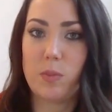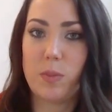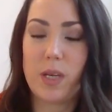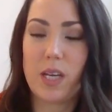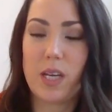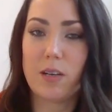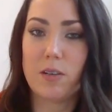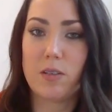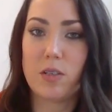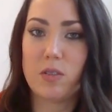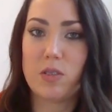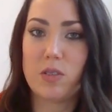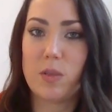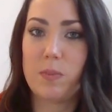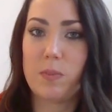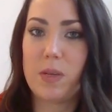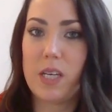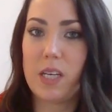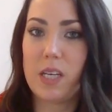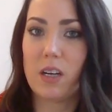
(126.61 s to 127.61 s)
be introduced to
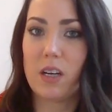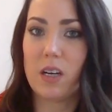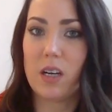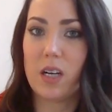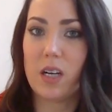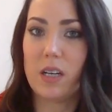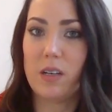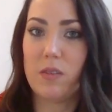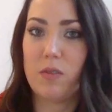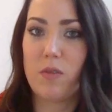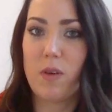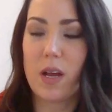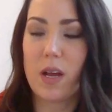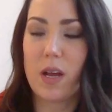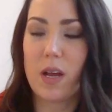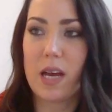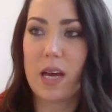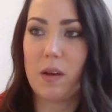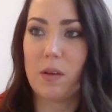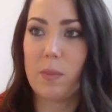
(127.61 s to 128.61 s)
Peter and
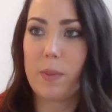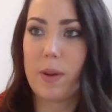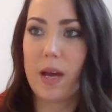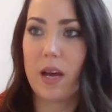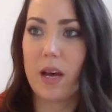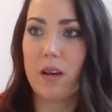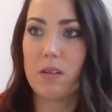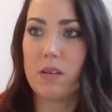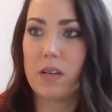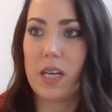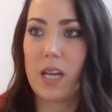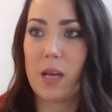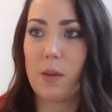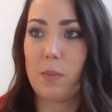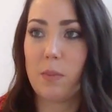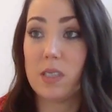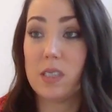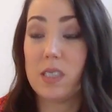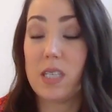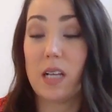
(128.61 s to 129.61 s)
find out about
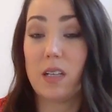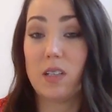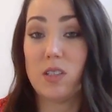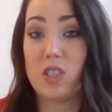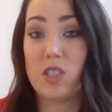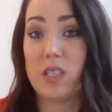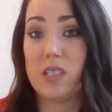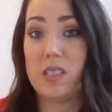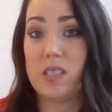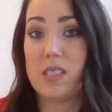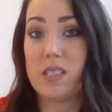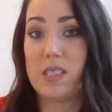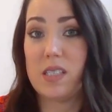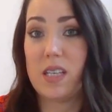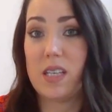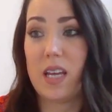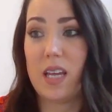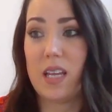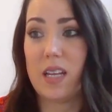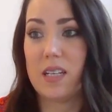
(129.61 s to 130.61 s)
Enabled Intelligence
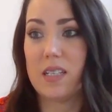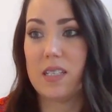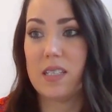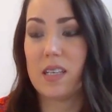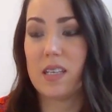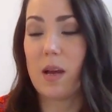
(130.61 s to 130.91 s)
and